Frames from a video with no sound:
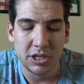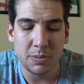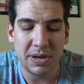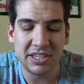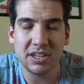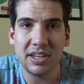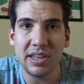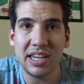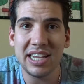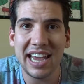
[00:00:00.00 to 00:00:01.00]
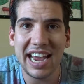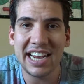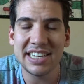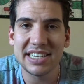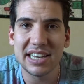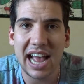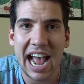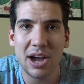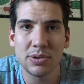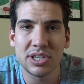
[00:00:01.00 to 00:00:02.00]
So basically the case
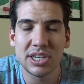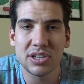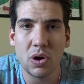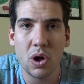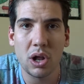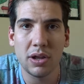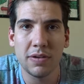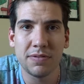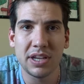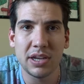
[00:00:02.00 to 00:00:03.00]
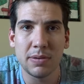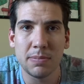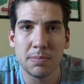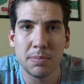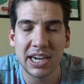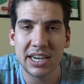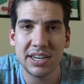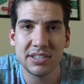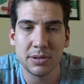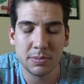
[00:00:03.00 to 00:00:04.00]
houses all of the
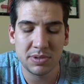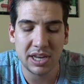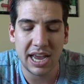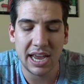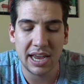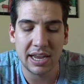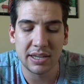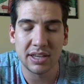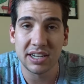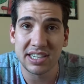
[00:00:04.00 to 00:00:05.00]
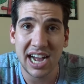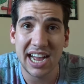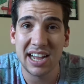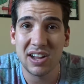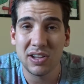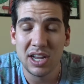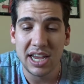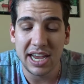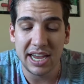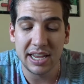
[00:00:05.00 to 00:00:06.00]
mechanisms and the dial.
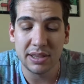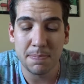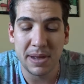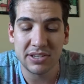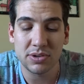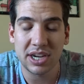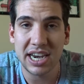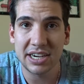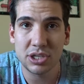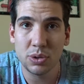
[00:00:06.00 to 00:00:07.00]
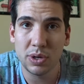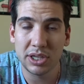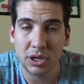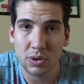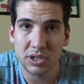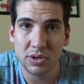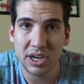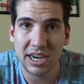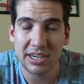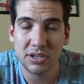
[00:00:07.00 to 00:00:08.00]
The bezel connects to it, the crystal
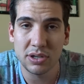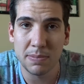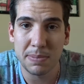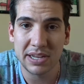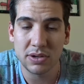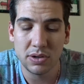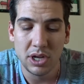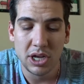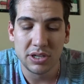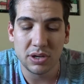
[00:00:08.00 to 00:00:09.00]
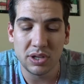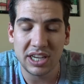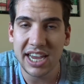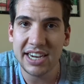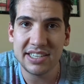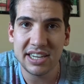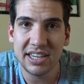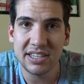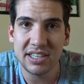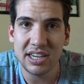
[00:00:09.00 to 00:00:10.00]
connects to the bezel. So the case
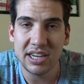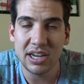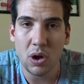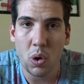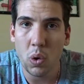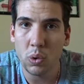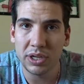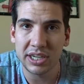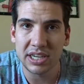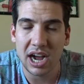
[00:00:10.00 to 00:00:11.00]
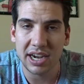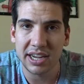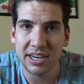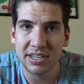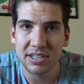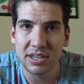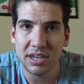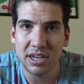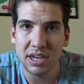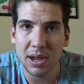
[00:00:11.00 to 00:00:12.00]
is the holding dock. It is
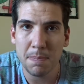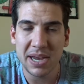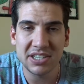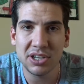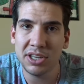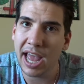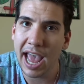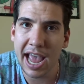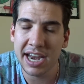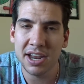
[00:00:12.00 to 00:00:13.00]
basically the head.